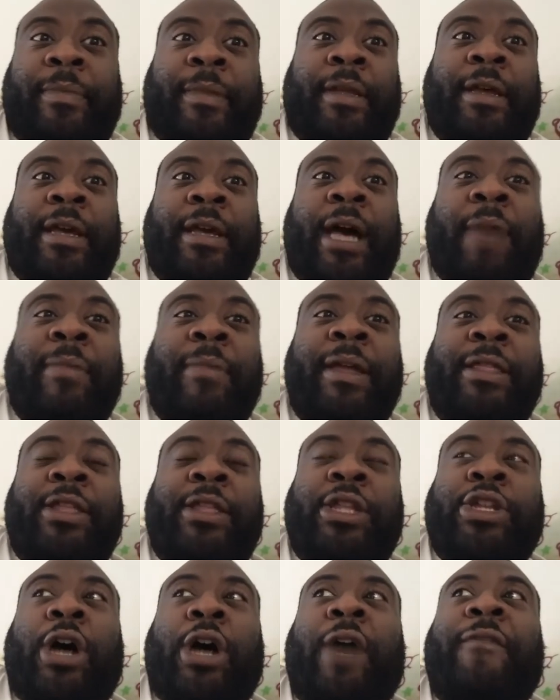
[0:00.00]
I mean, the
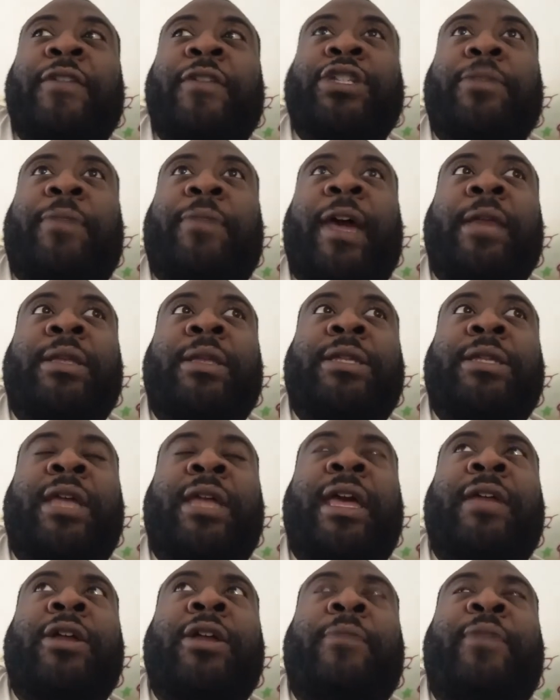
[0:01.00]
Dolphins are
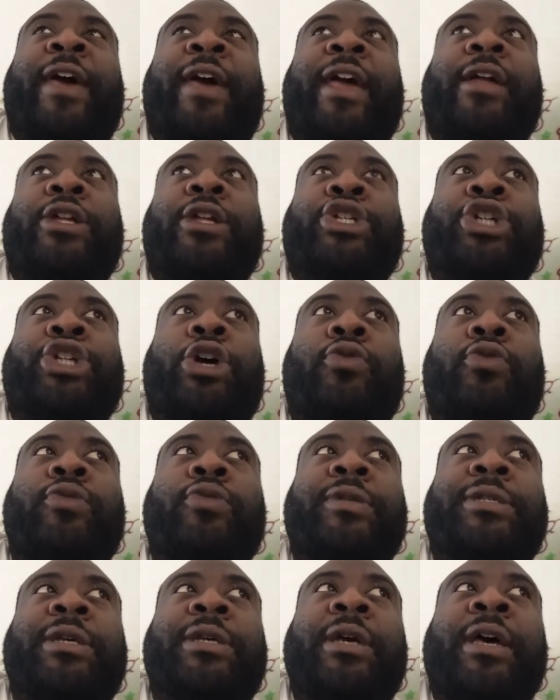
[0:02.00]
they're paying
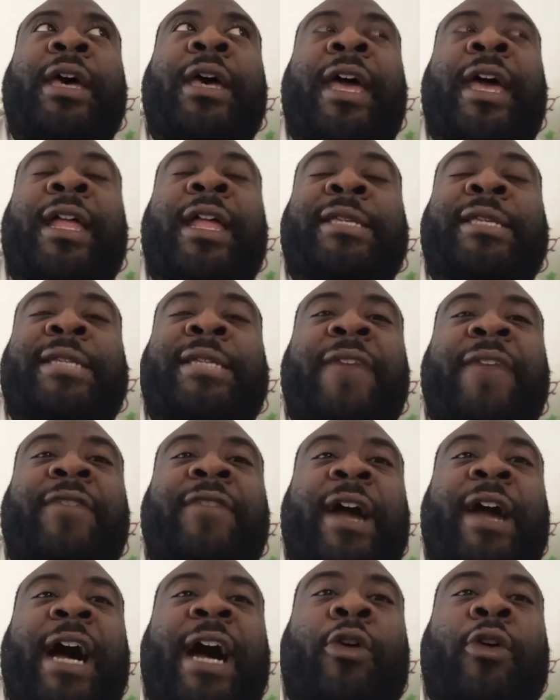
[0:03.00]
Jones and
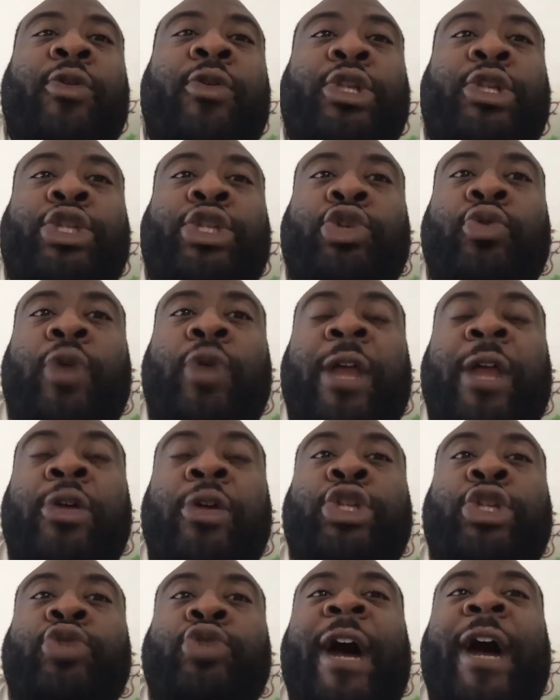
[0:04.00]
Xavier Howard, the
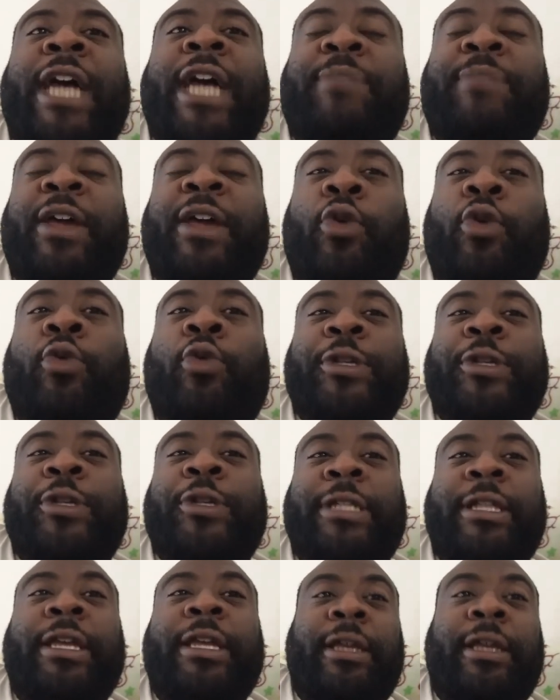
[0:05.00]
two highest paid corners in
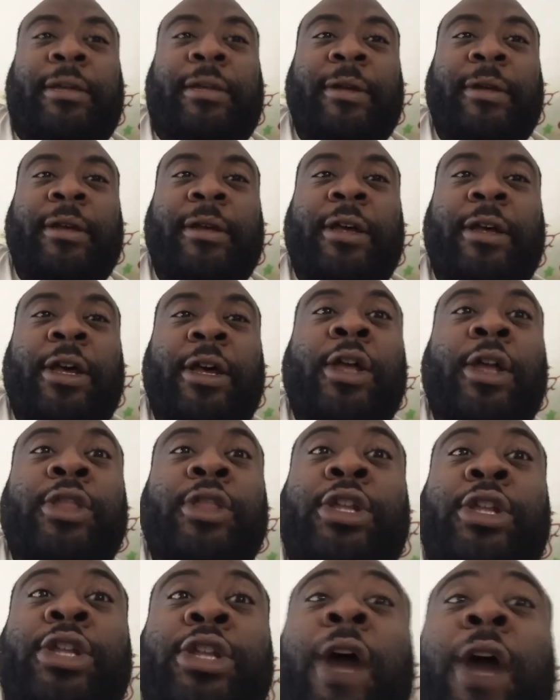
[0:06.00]
the league.
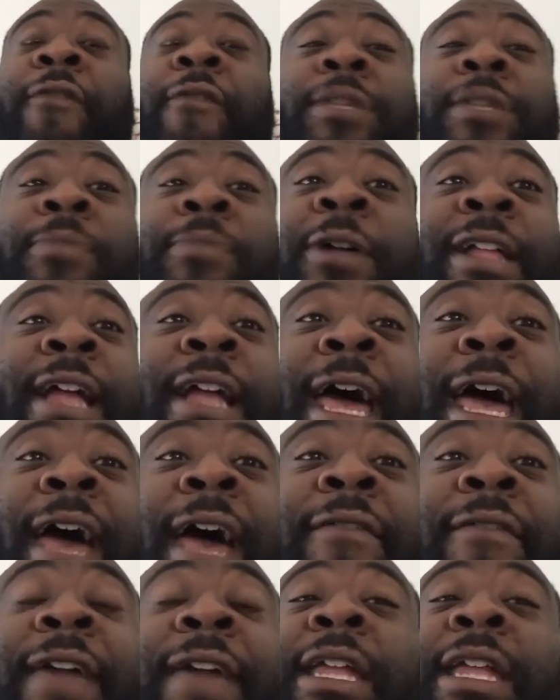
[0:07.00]
The Dolphins better not
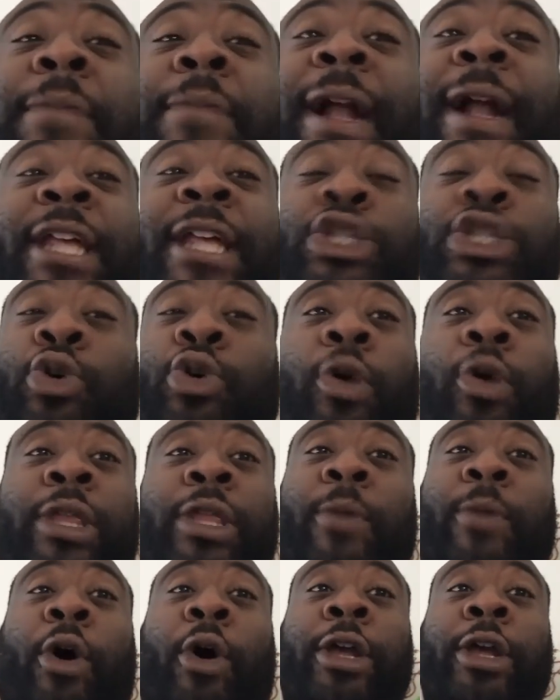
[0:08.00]
have anybody score on
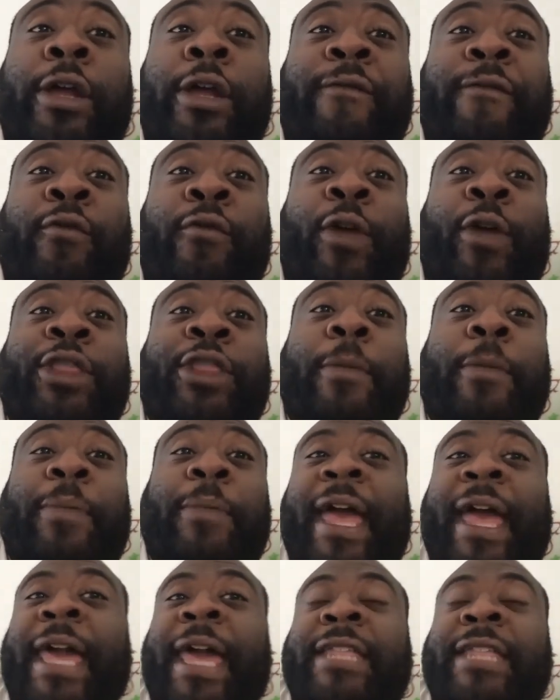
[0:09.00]
them all year for what they're
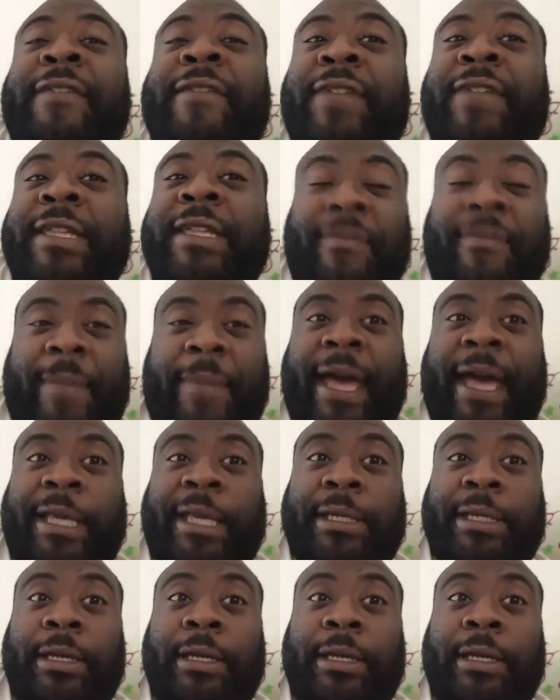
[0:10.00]
paying at defensive backs.